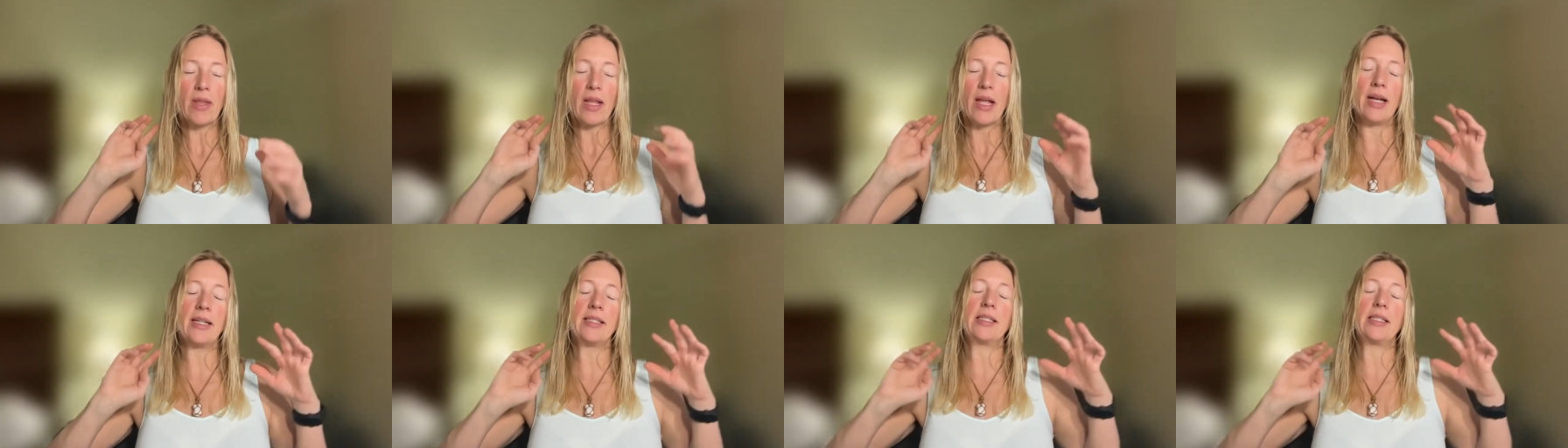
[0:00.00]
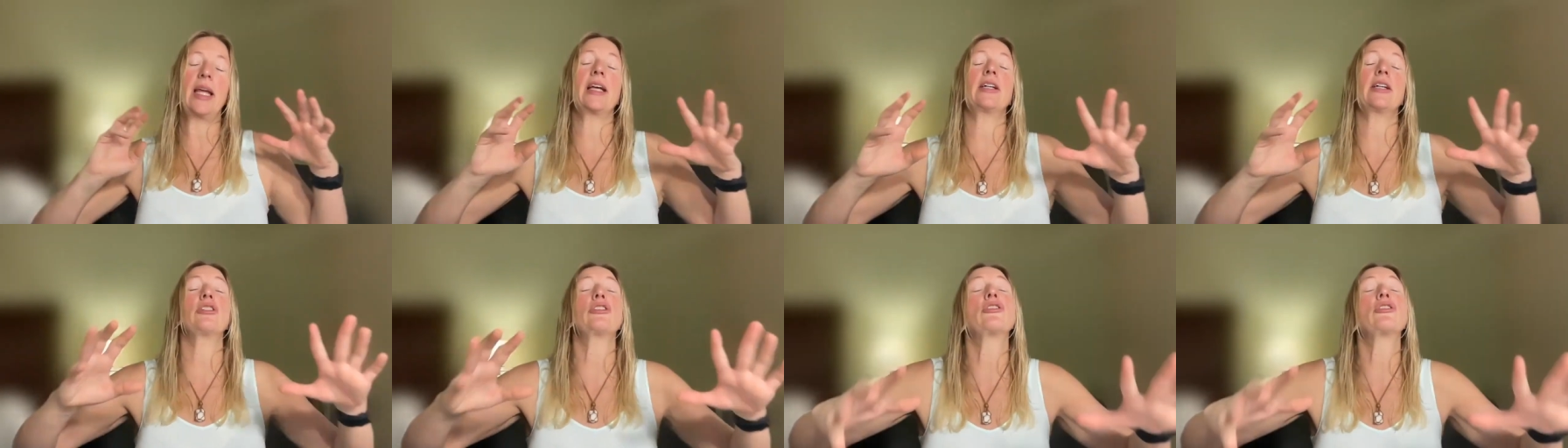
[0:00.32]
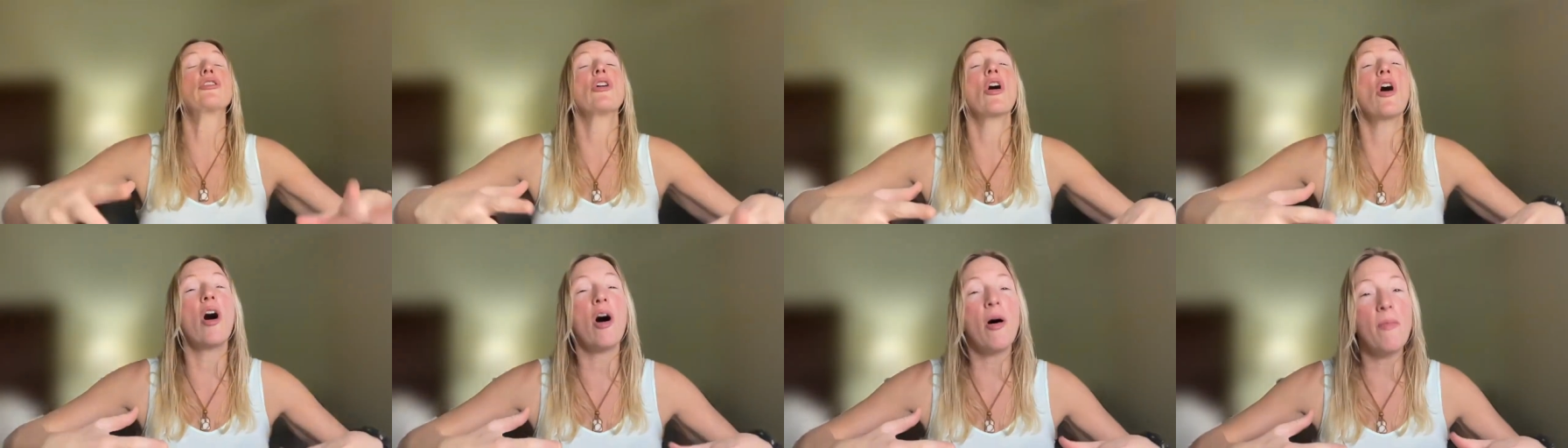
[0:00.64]
it takes
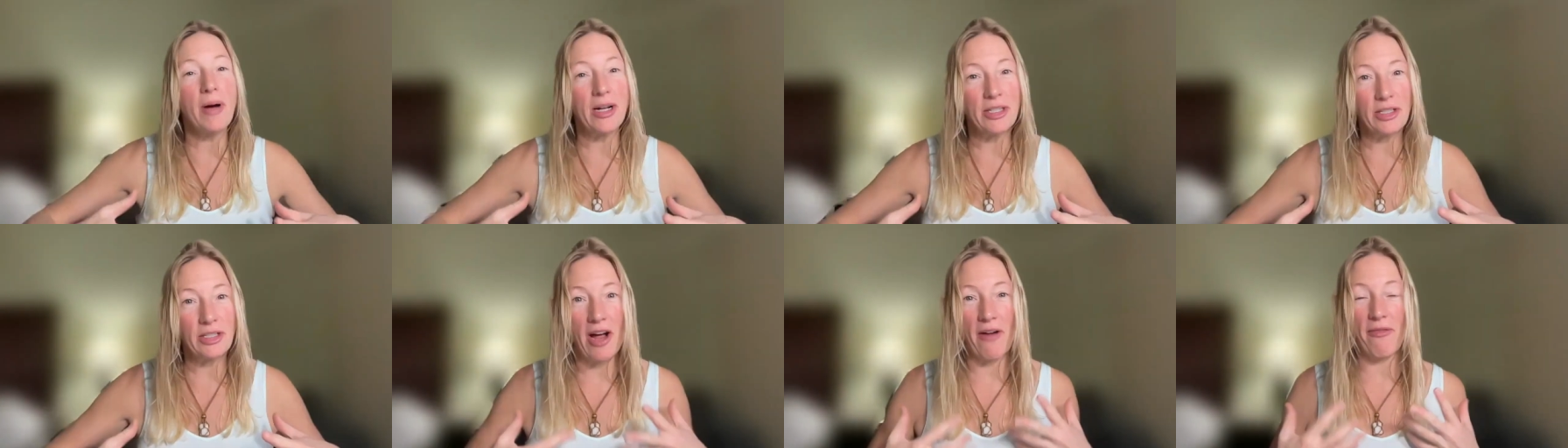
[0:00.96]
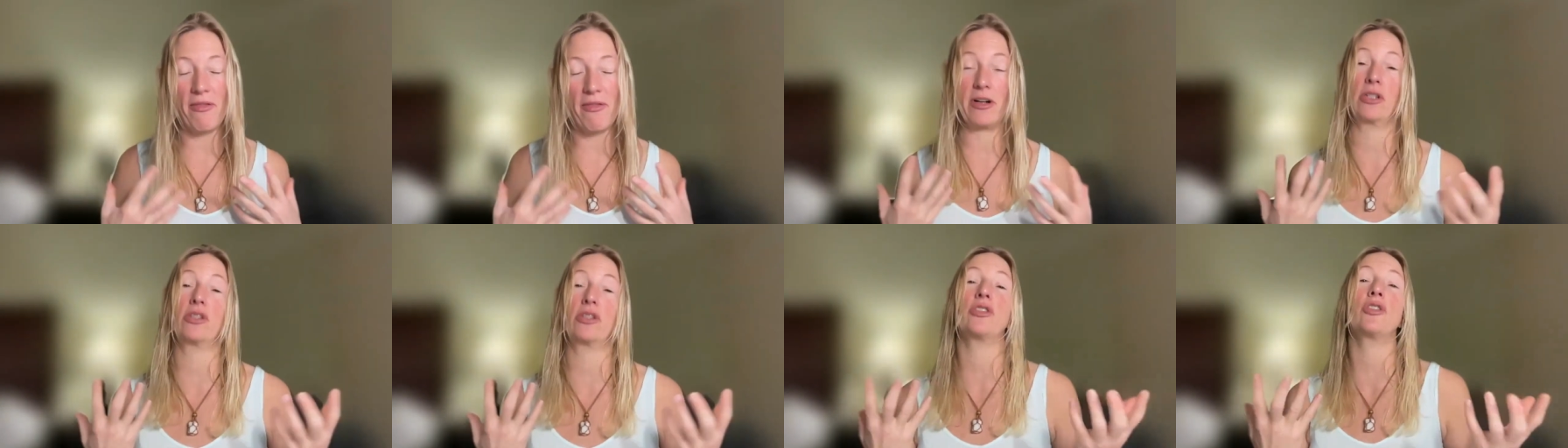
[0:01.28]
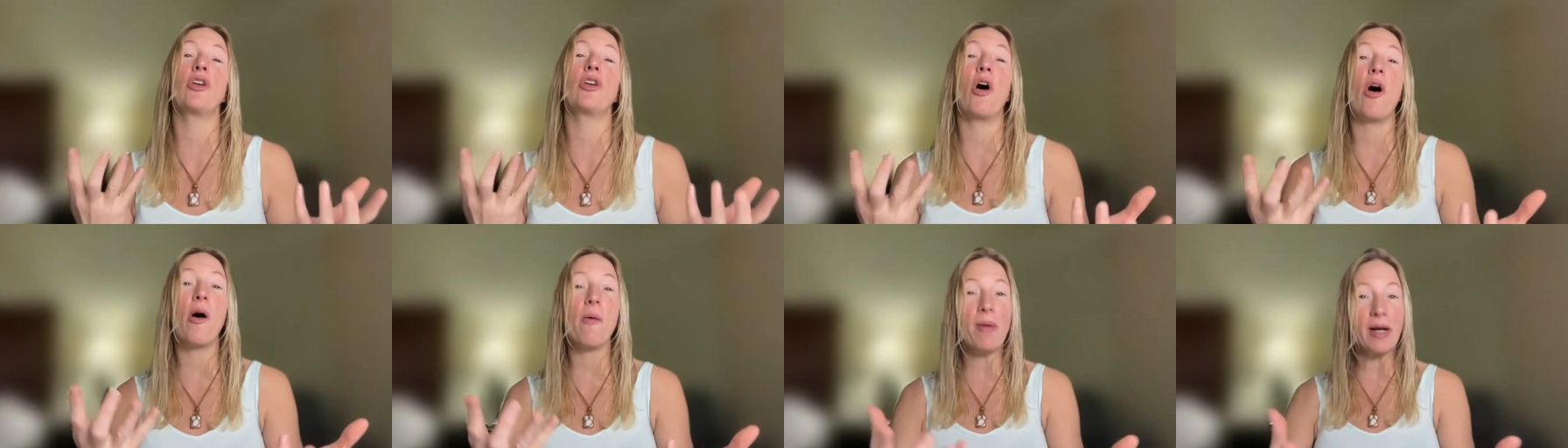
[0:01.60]
so much effort,
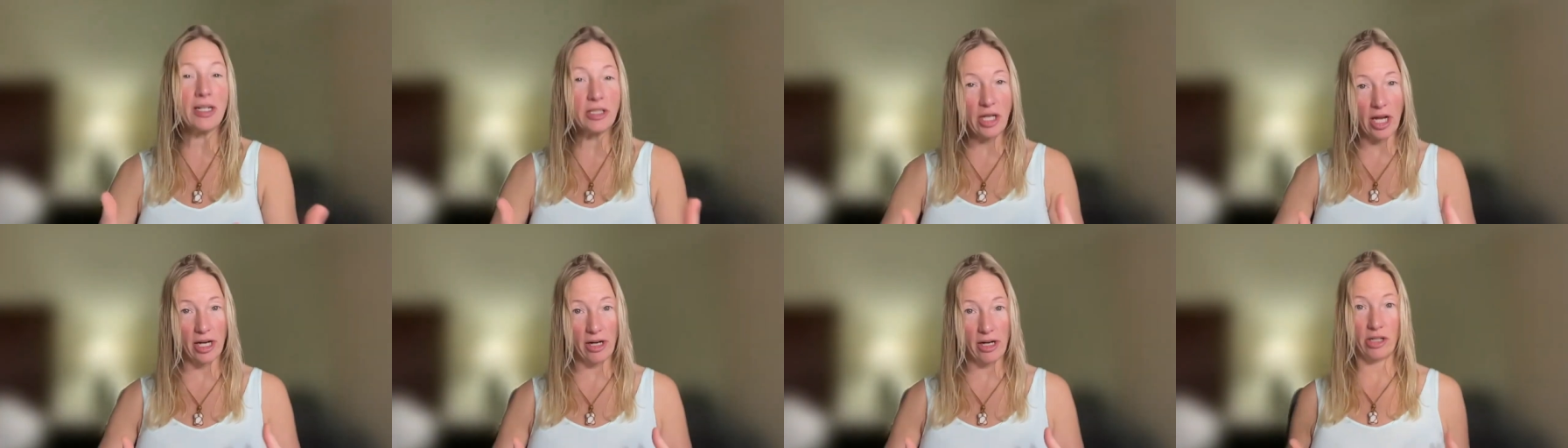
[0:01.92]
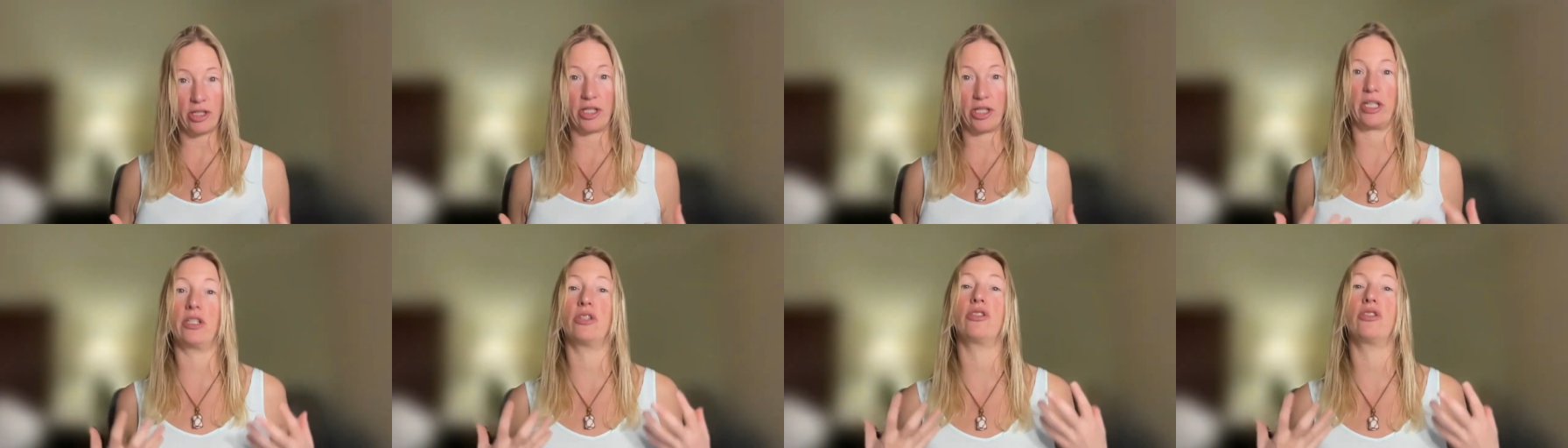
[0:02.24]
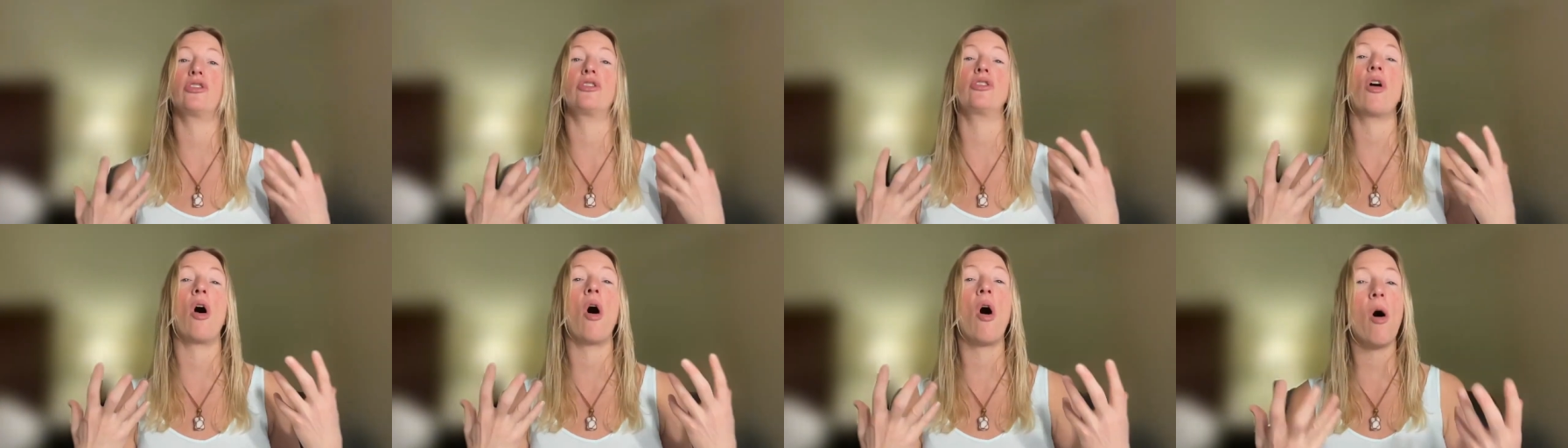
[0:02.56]
so much energy, and
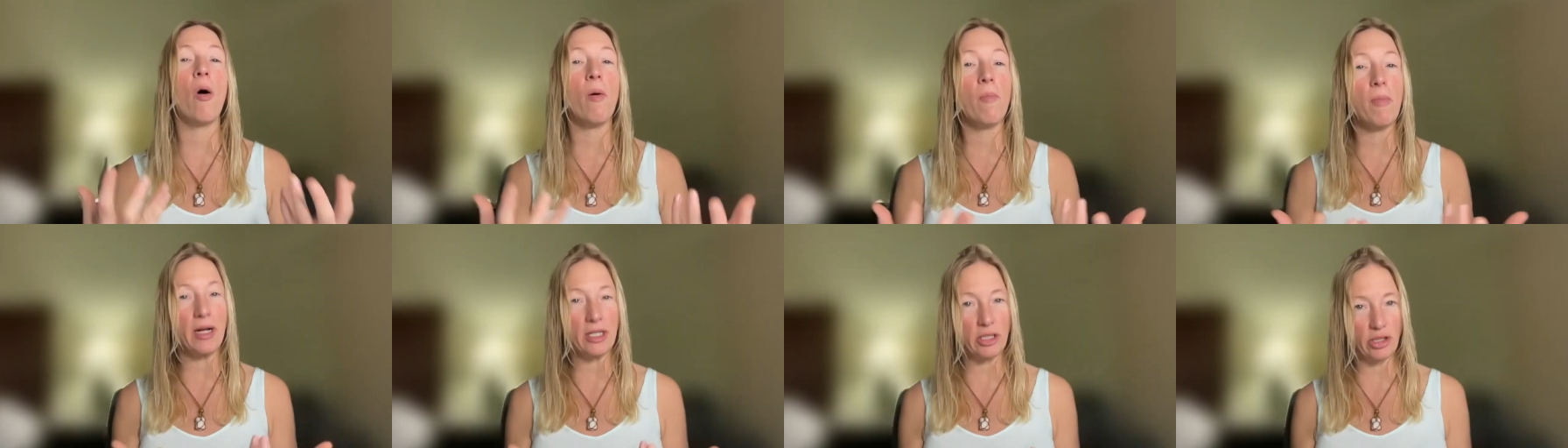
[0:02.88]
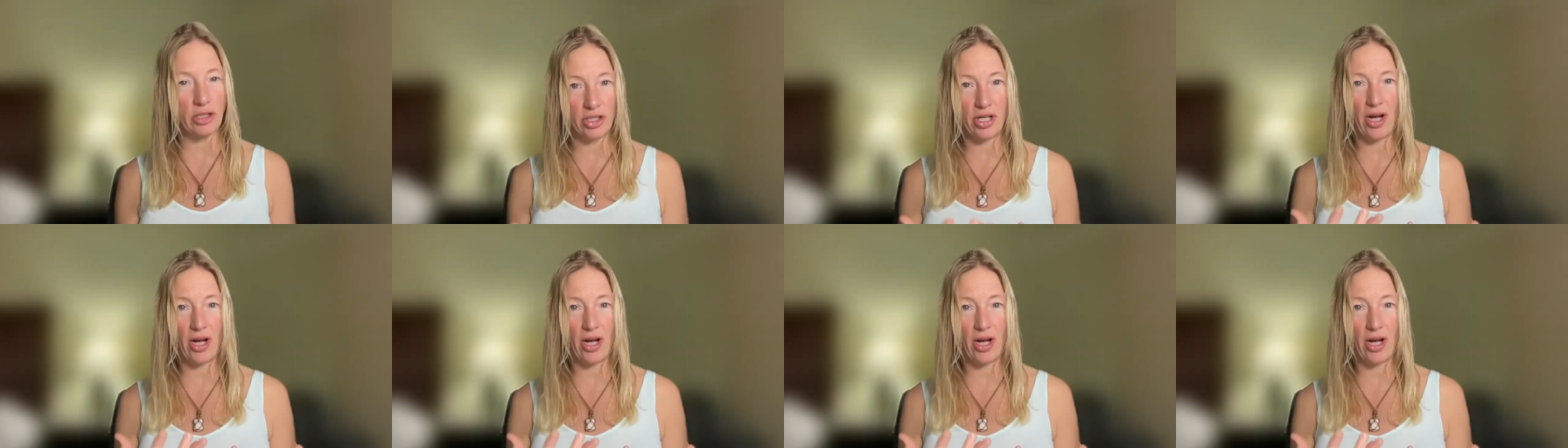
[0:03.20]
so much